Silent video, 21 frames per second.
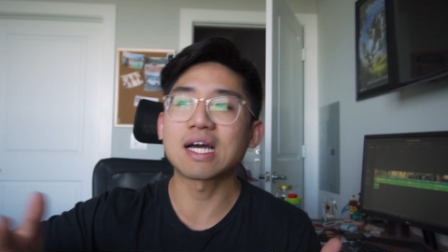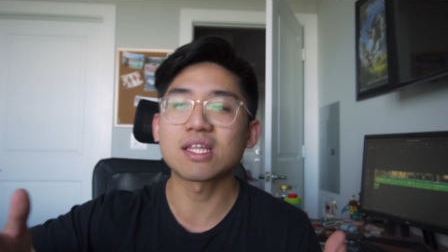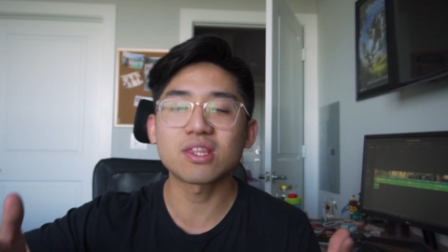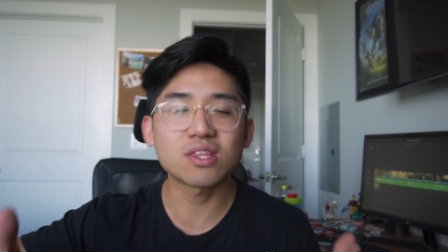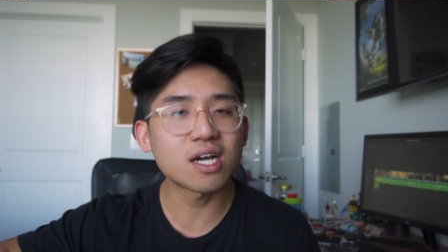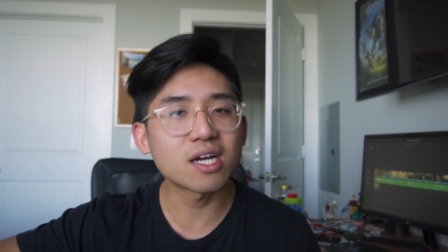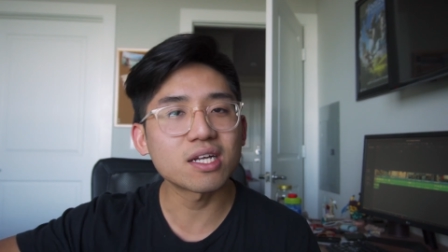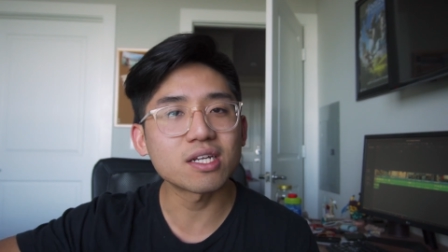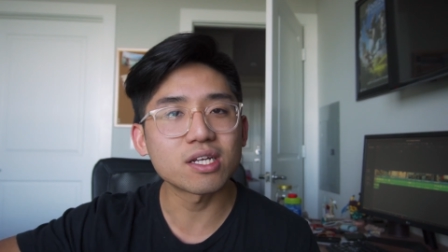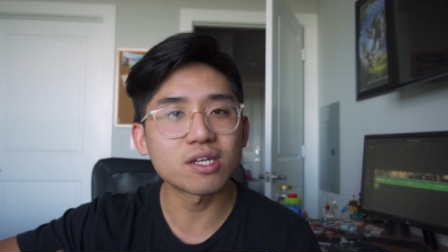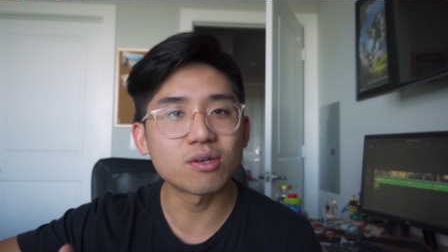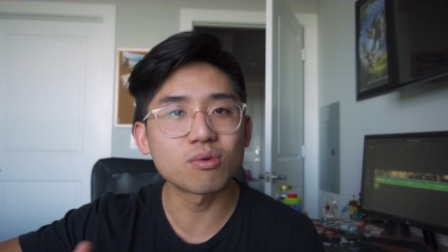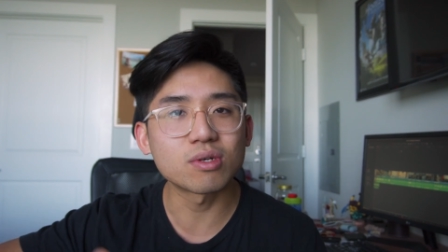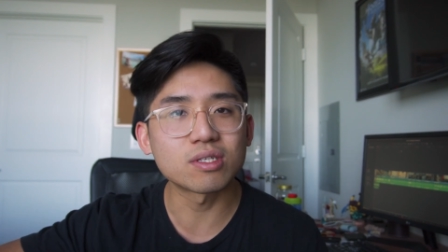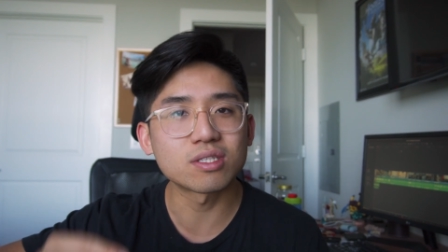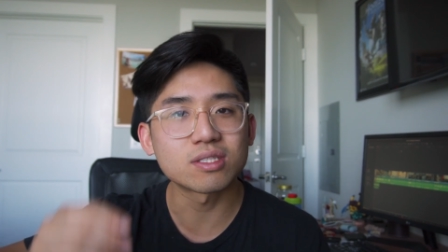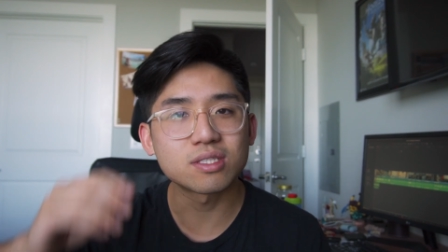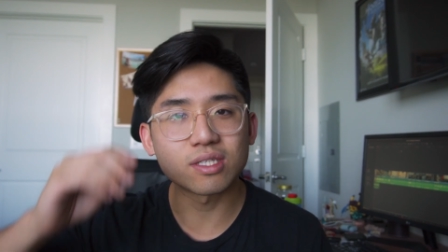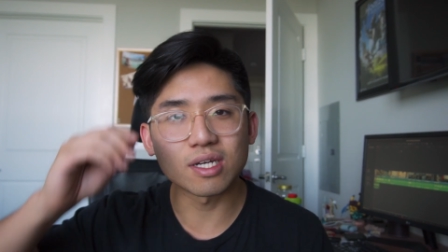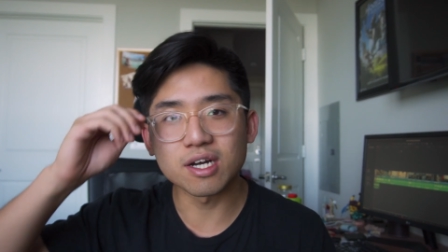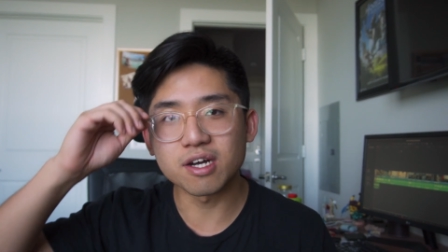I thought it
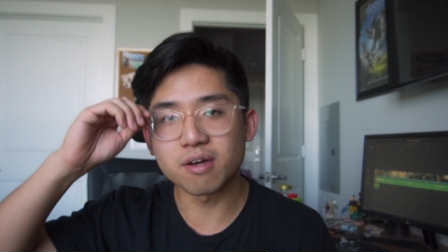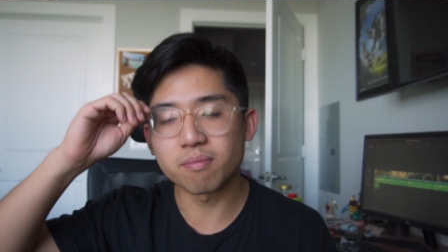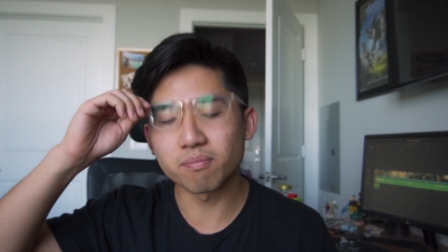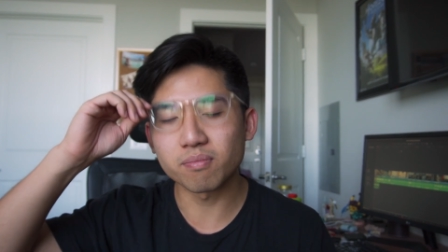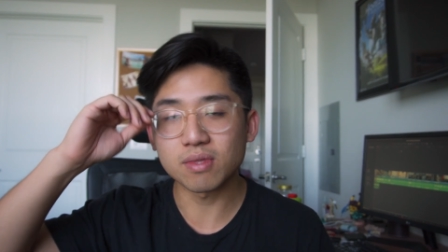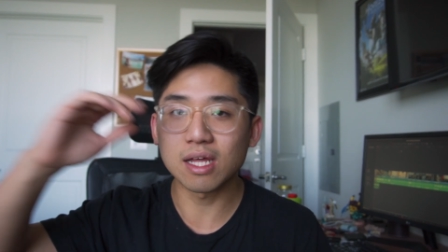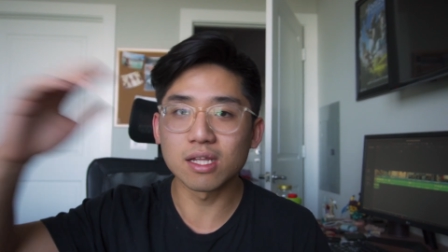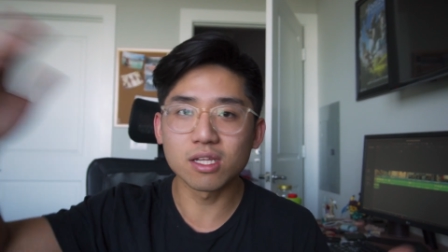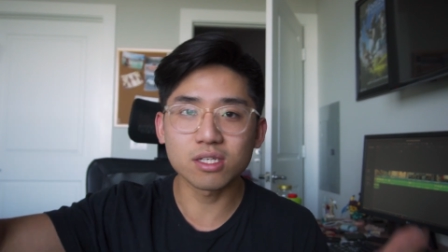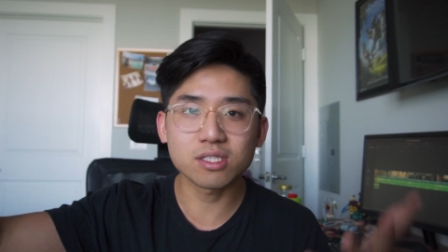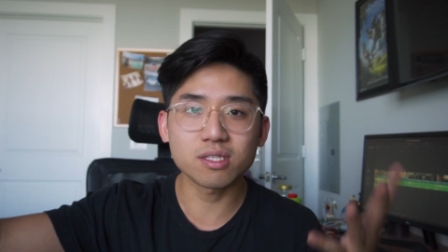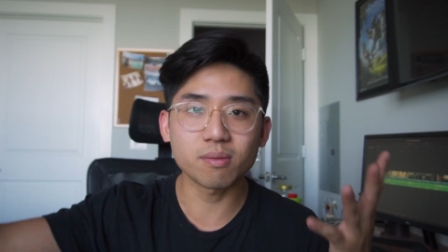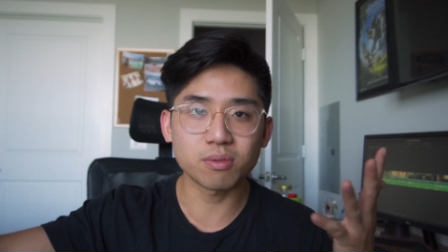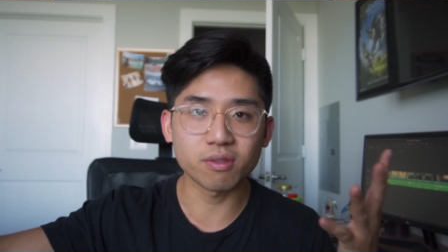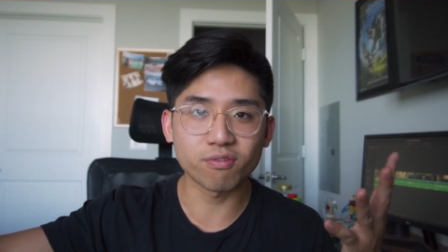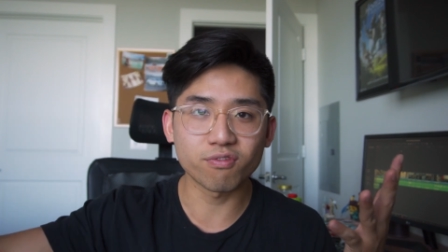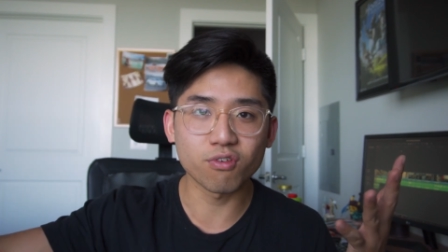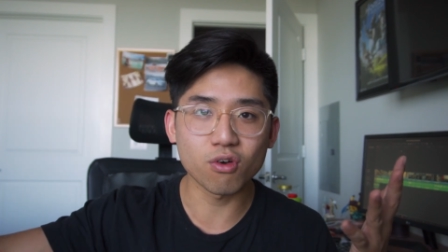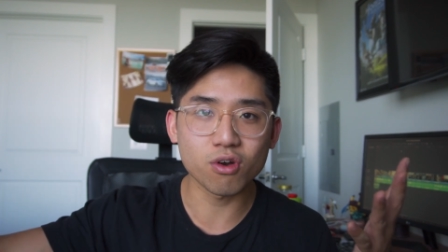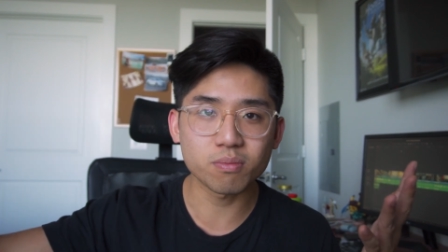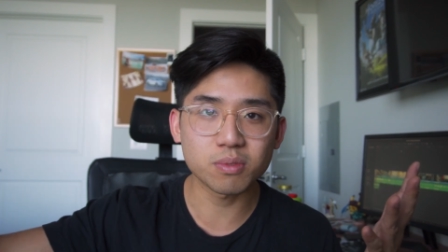was I looked up the
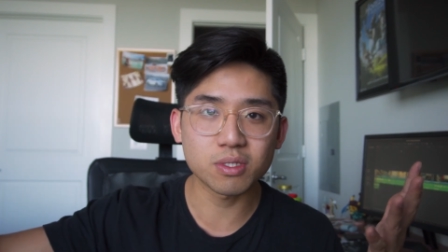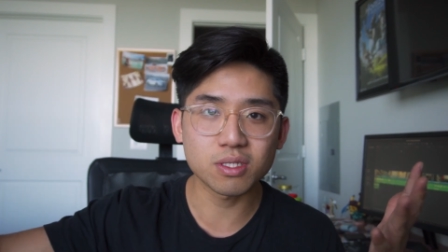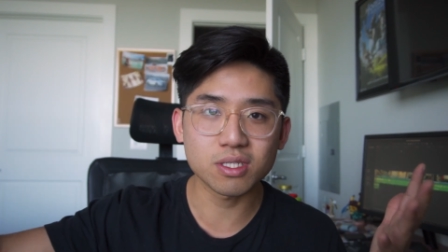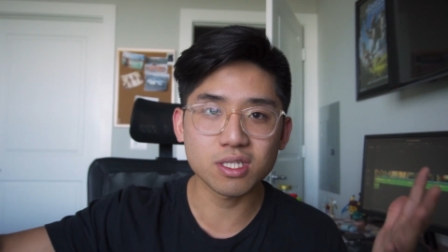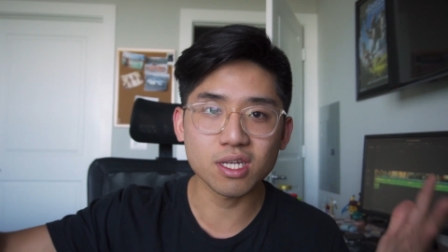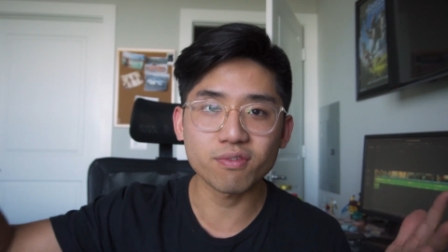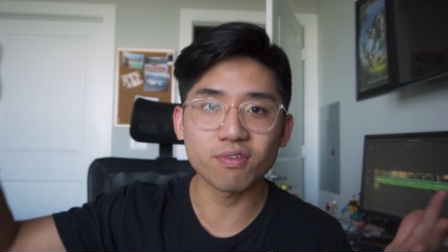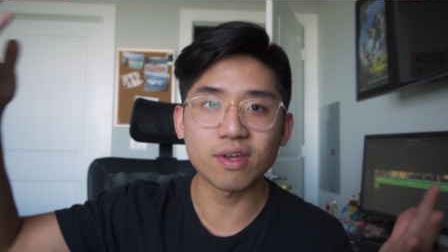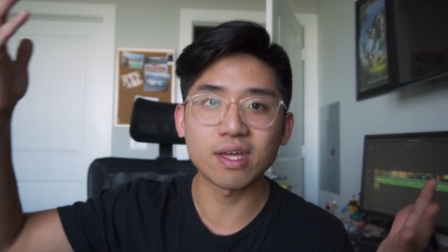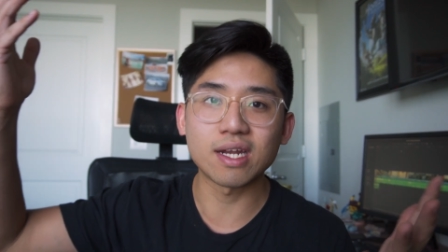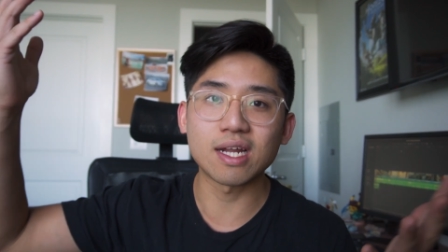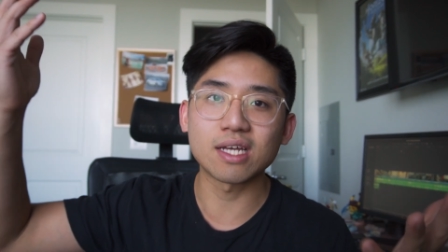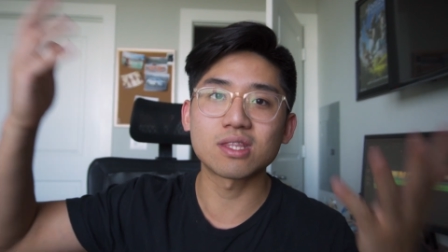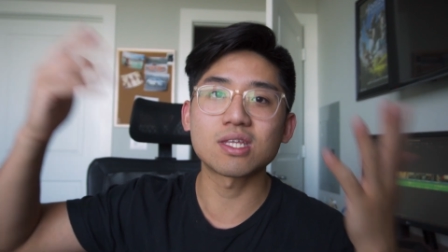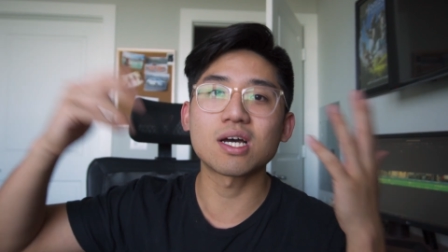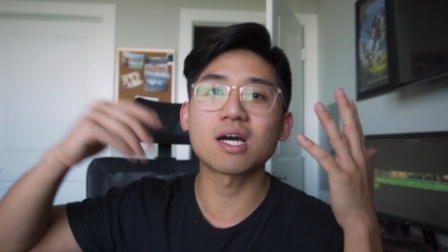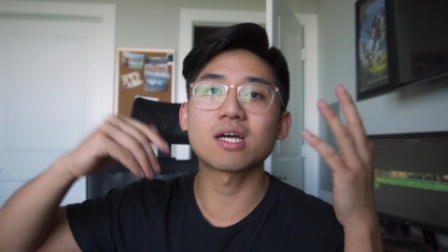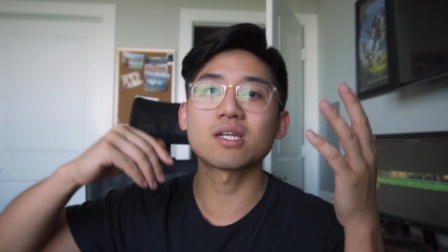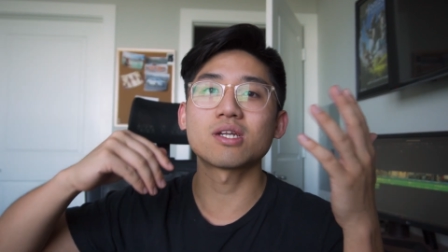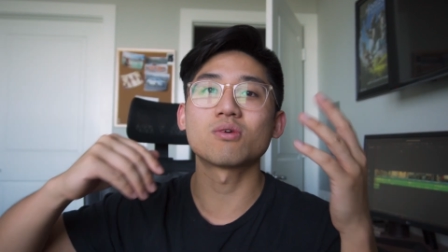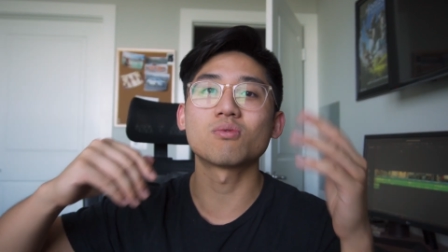forums and stuff, and I
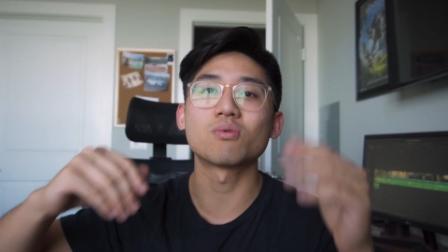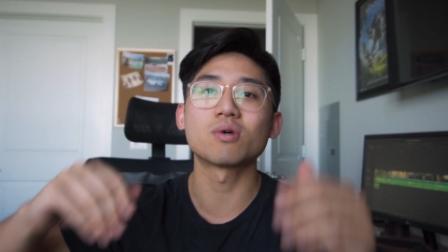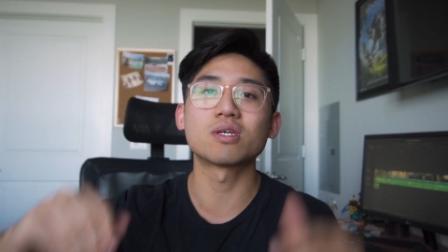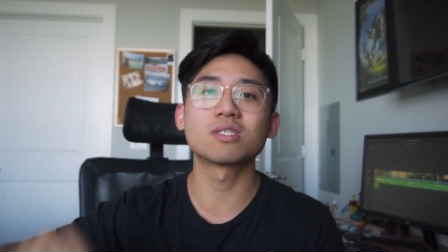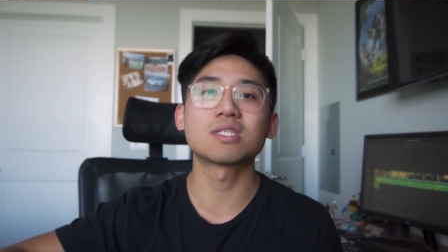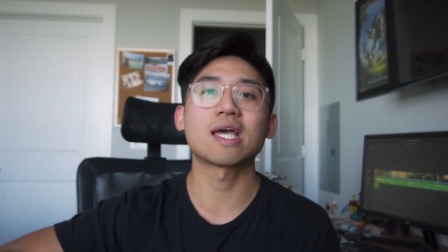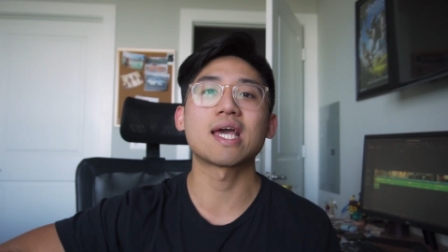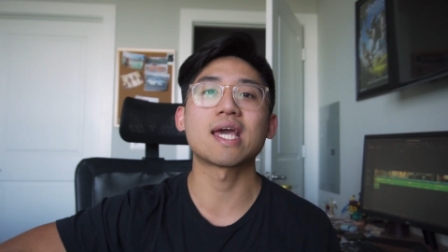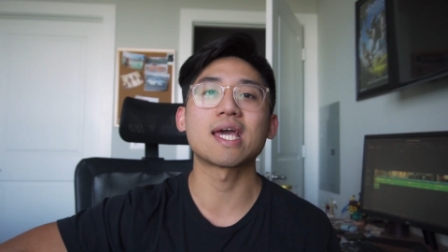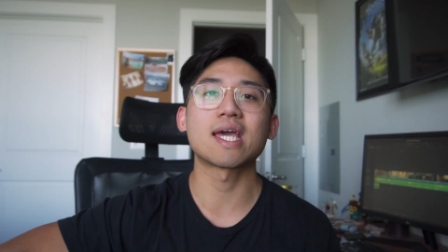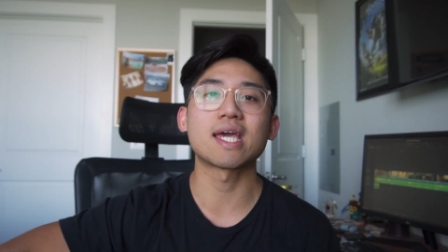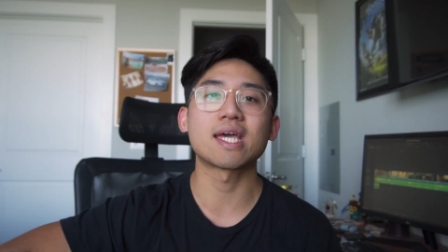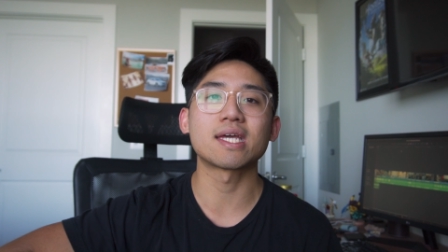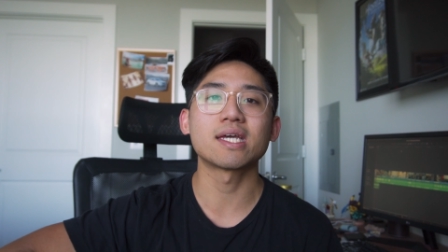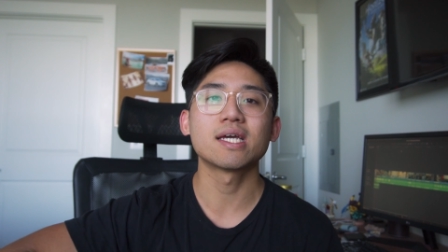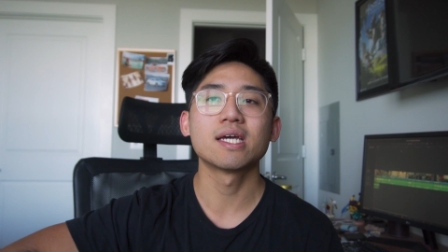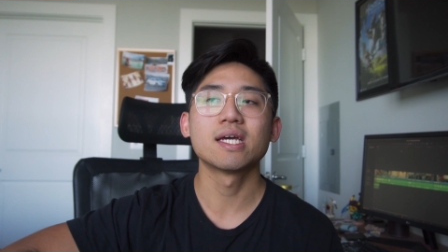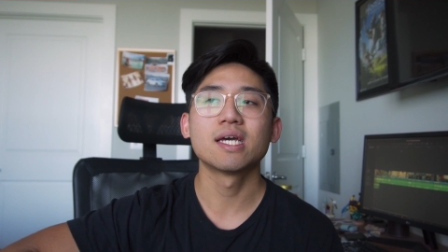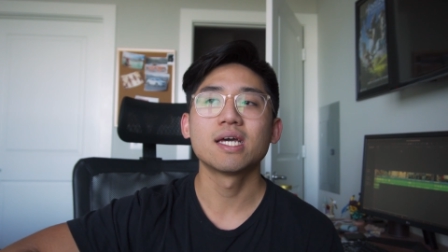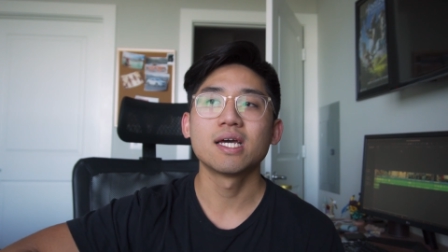thought it was a